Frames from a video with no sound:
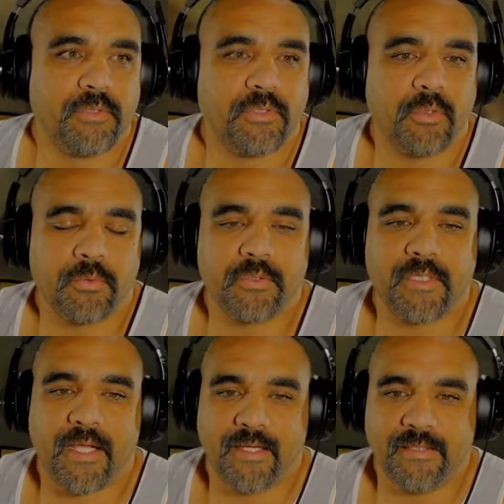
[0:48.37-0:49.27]
total
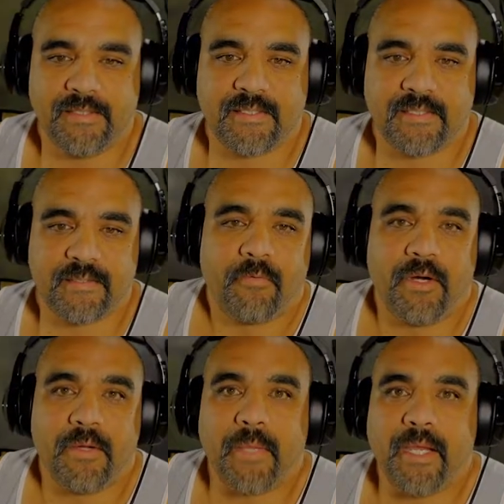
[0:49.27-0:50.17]
nights.
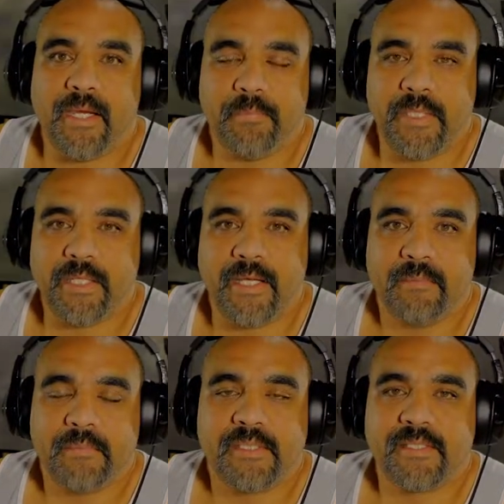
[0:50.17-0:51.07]
From 8 p.m.